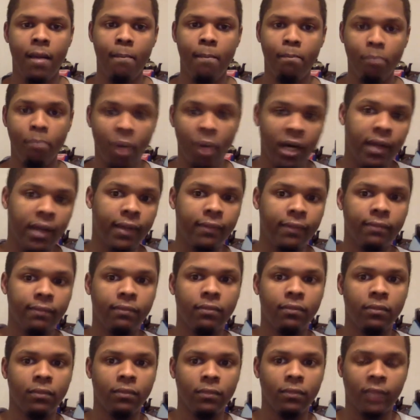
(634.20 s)
But
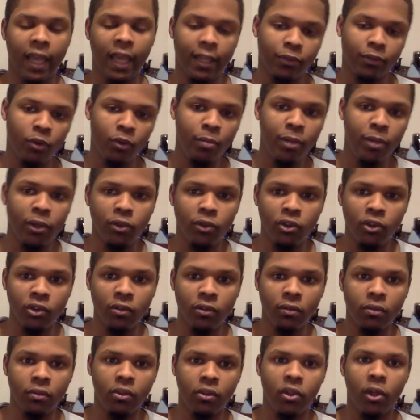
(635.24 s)
that's what builds you.
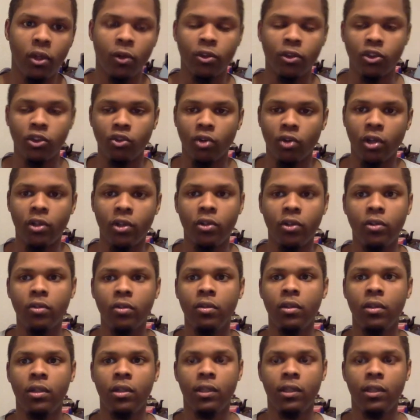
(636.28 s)
You know, the struggle,